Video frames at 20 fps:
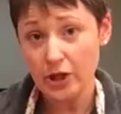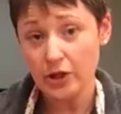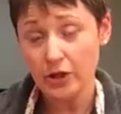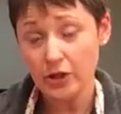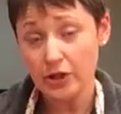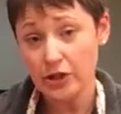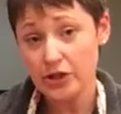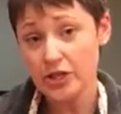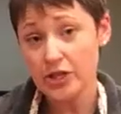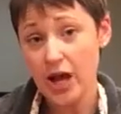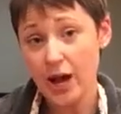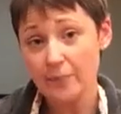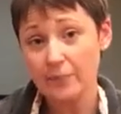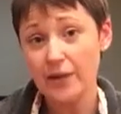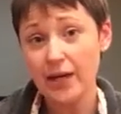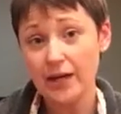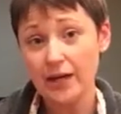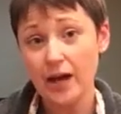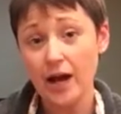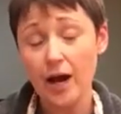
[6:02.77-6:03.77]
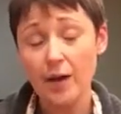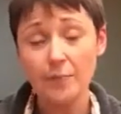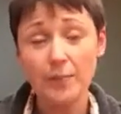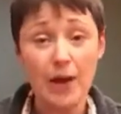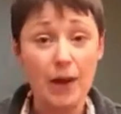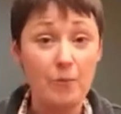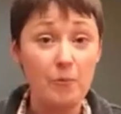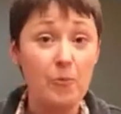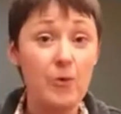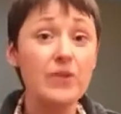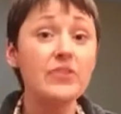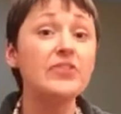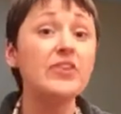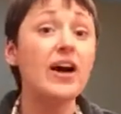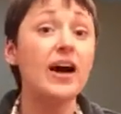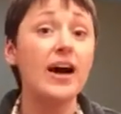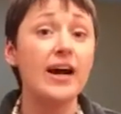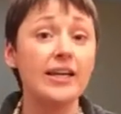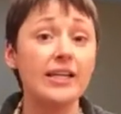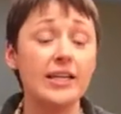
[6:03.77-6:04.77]
and you're going to chop that up. And with the
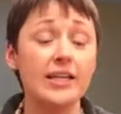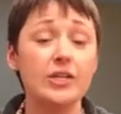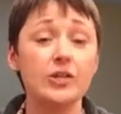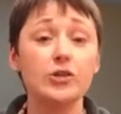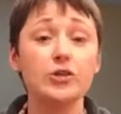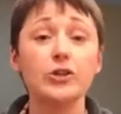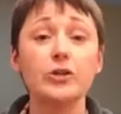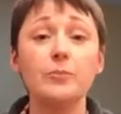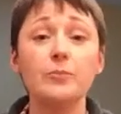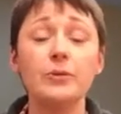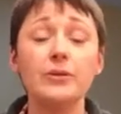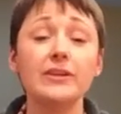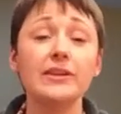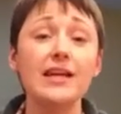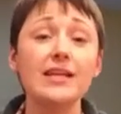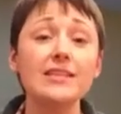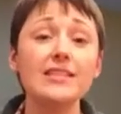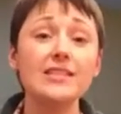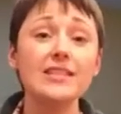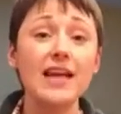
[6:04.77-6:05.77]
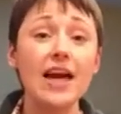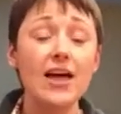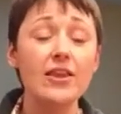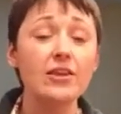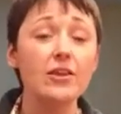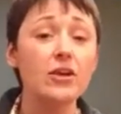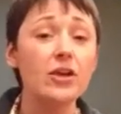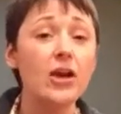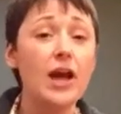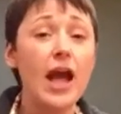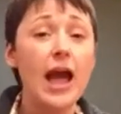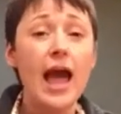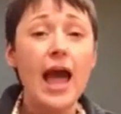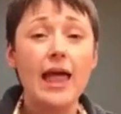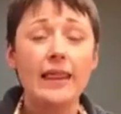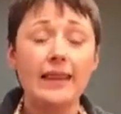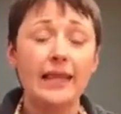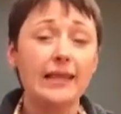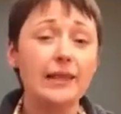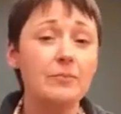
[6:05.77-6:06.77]
onion, you're going to put that together
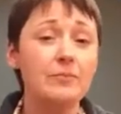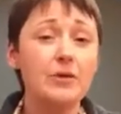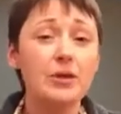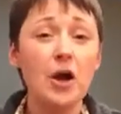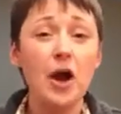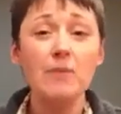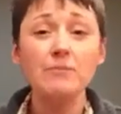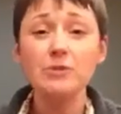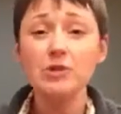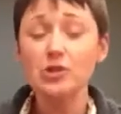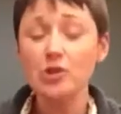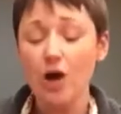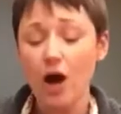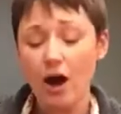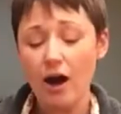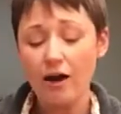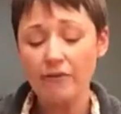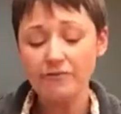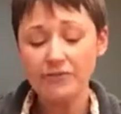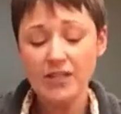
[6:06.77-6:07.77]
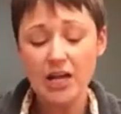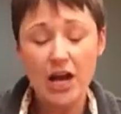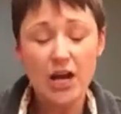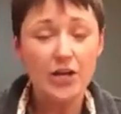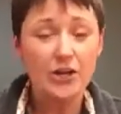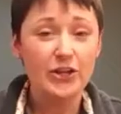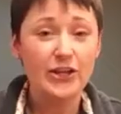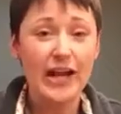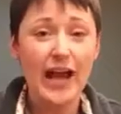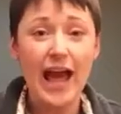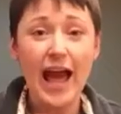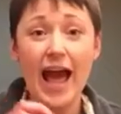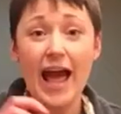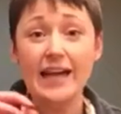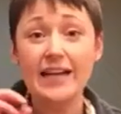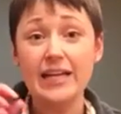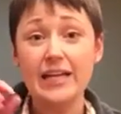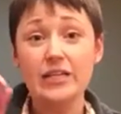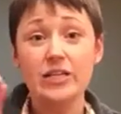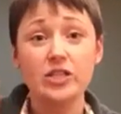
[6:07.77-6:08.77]
and let them become soft. You're going to
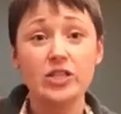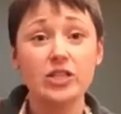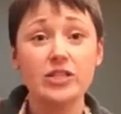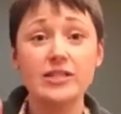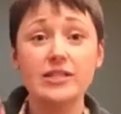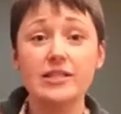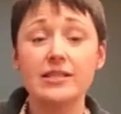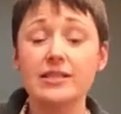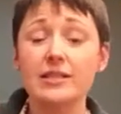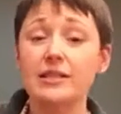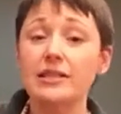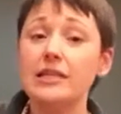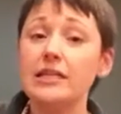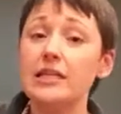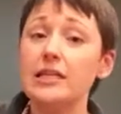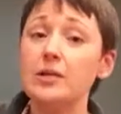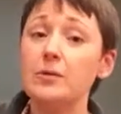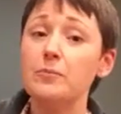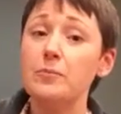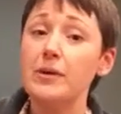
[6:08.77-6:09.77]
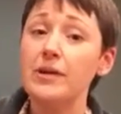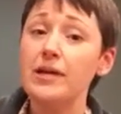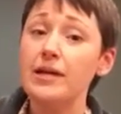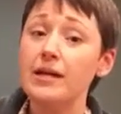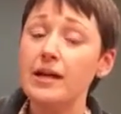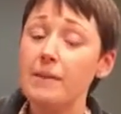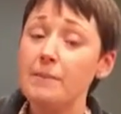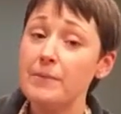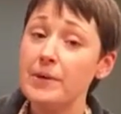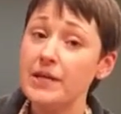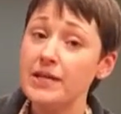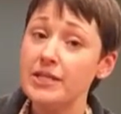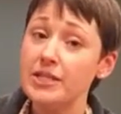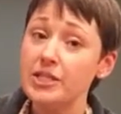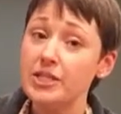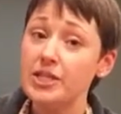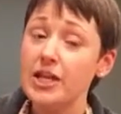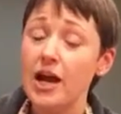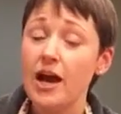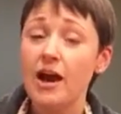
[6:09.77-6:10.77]
add in just a little bit, a
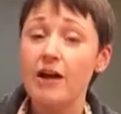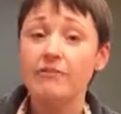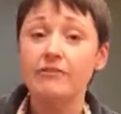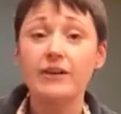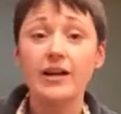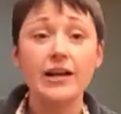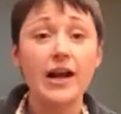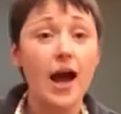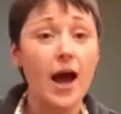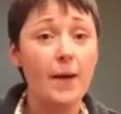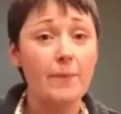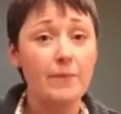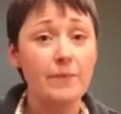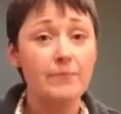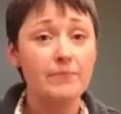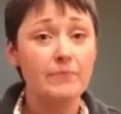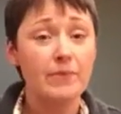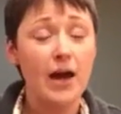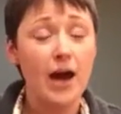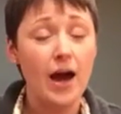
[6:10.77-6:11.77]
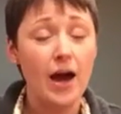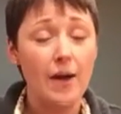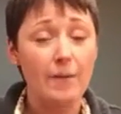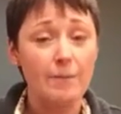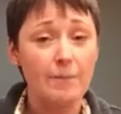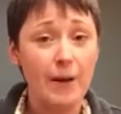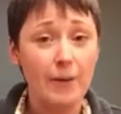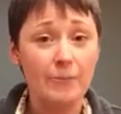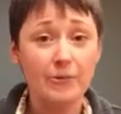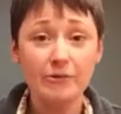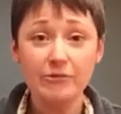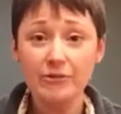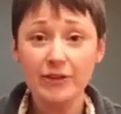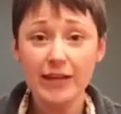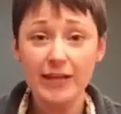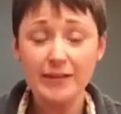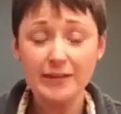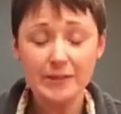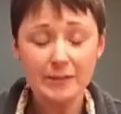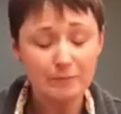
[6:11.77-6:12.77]
pinch of red hot uh, pepper
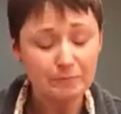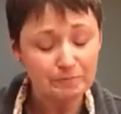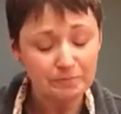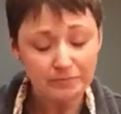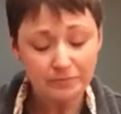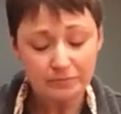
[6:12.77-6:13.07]
flakes